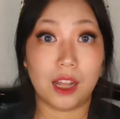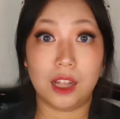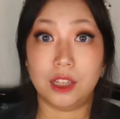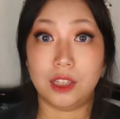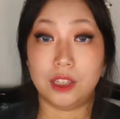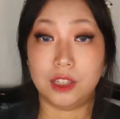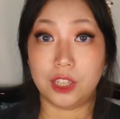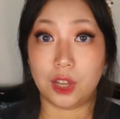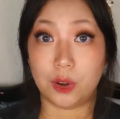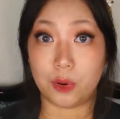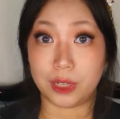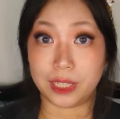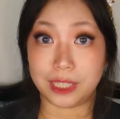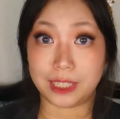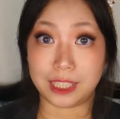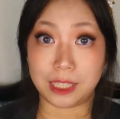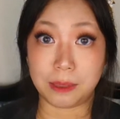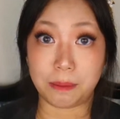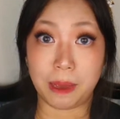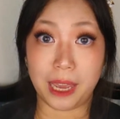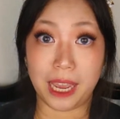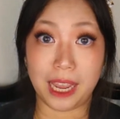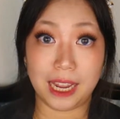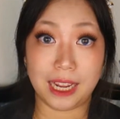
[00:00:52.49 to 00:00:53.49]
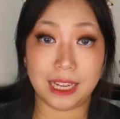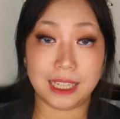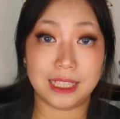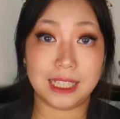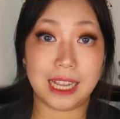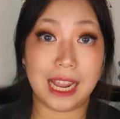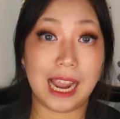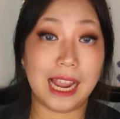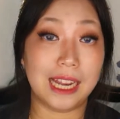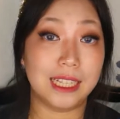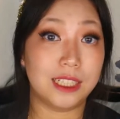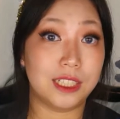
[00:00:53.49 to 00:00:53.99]
lotus seed paste,
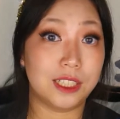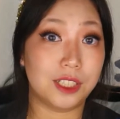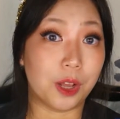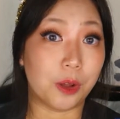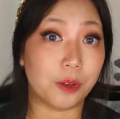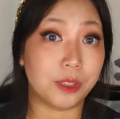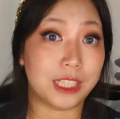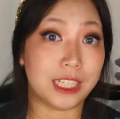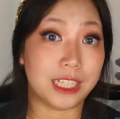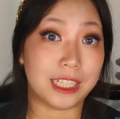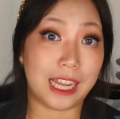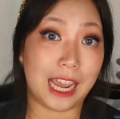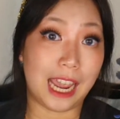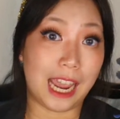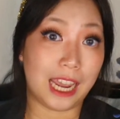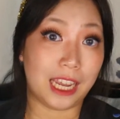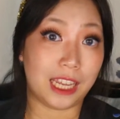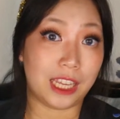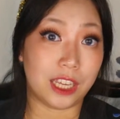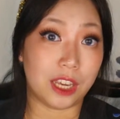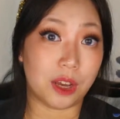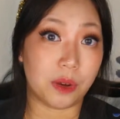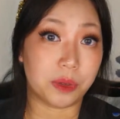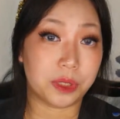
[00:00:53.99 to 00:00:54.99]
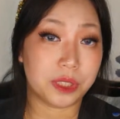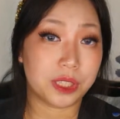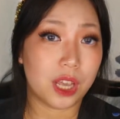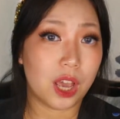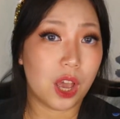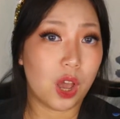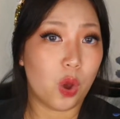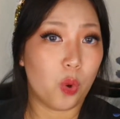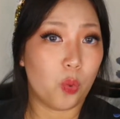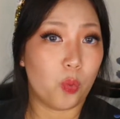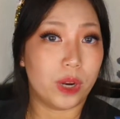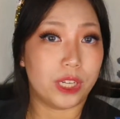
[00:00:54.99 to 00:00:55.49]
and salted egg yolks,
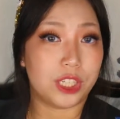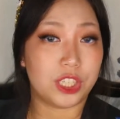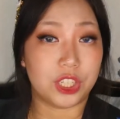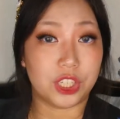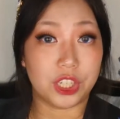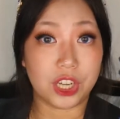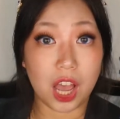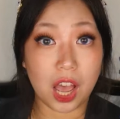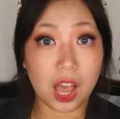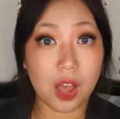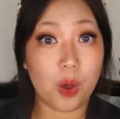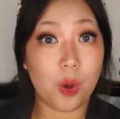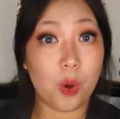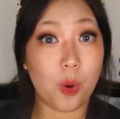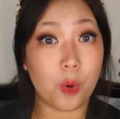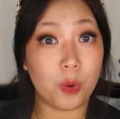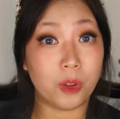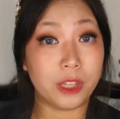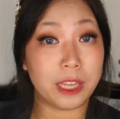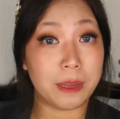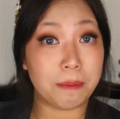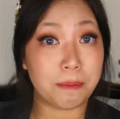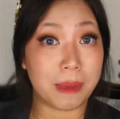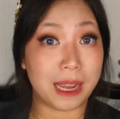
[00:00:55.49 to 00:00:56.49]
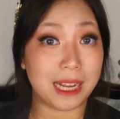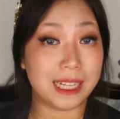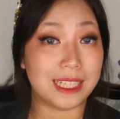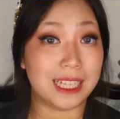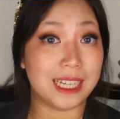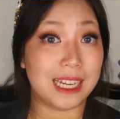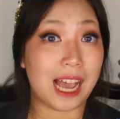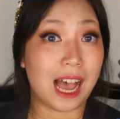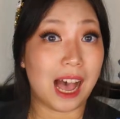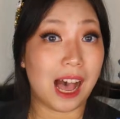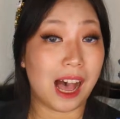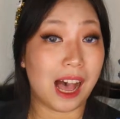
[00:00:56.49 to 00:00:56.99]
which not only makes it
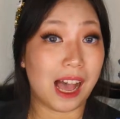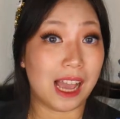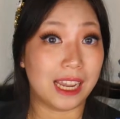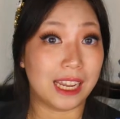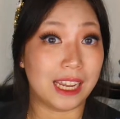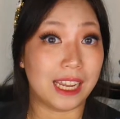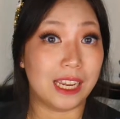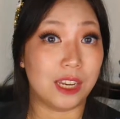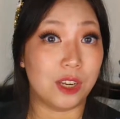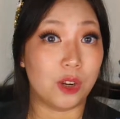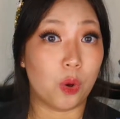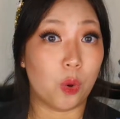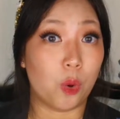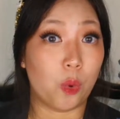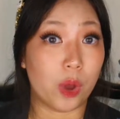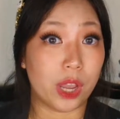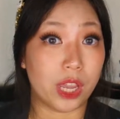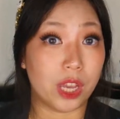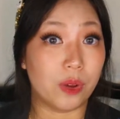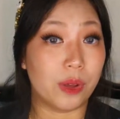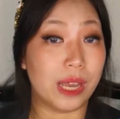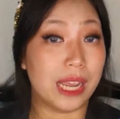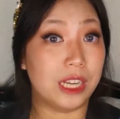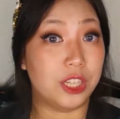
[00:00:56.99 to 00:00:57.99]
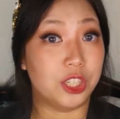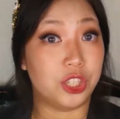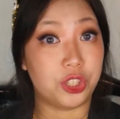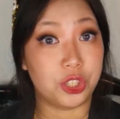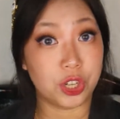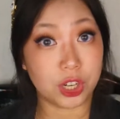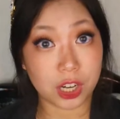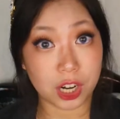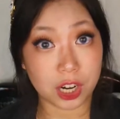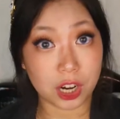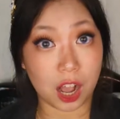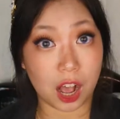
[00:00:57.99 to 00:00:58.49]
high in oil and
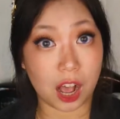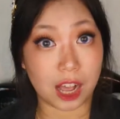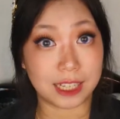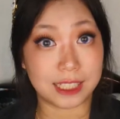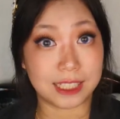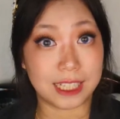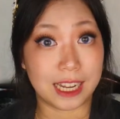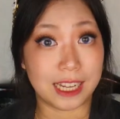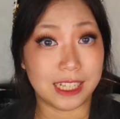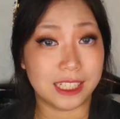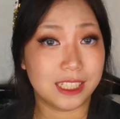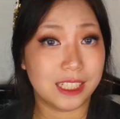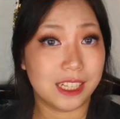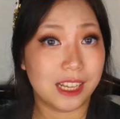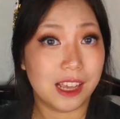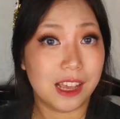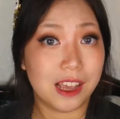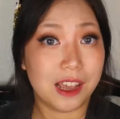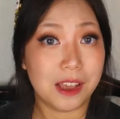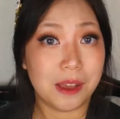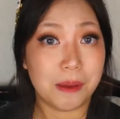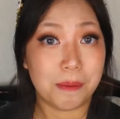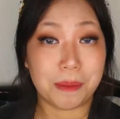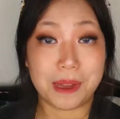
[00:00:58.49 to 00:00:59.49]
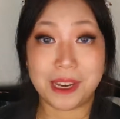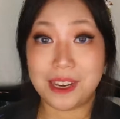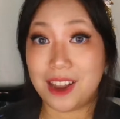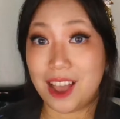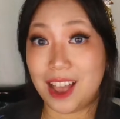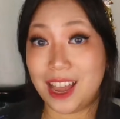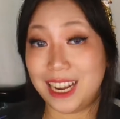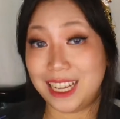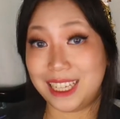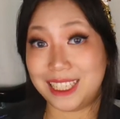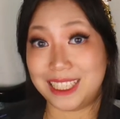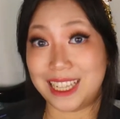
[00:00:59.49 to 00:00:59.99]
sugar content, but
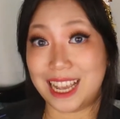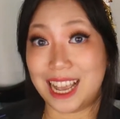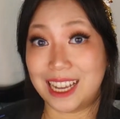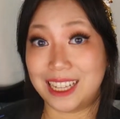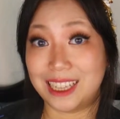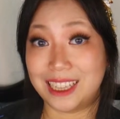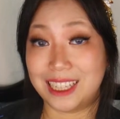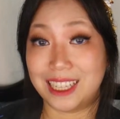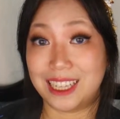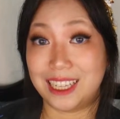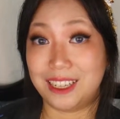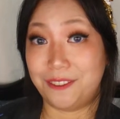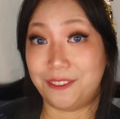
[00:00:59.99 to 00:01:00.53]
not exactly